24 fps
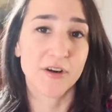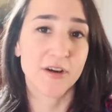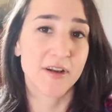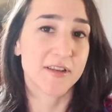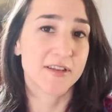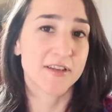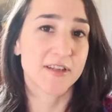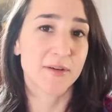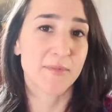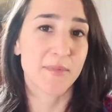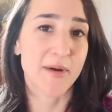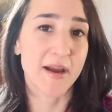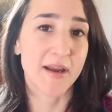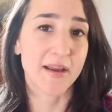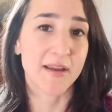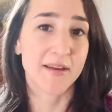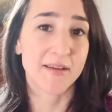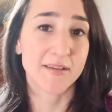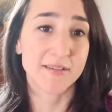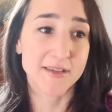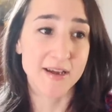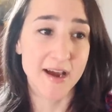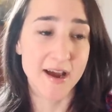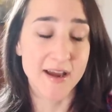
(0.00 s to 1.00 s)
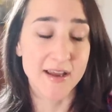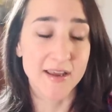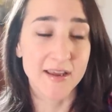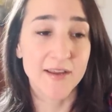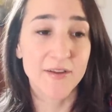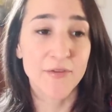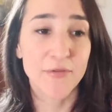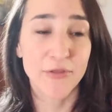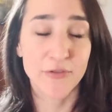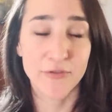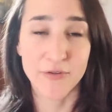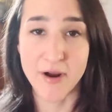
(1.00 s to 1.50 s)
into my
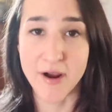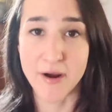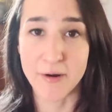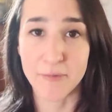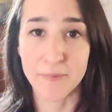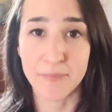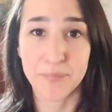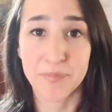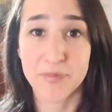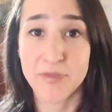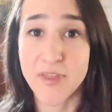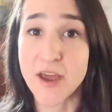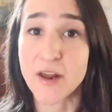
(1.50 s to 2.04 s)
diet throughout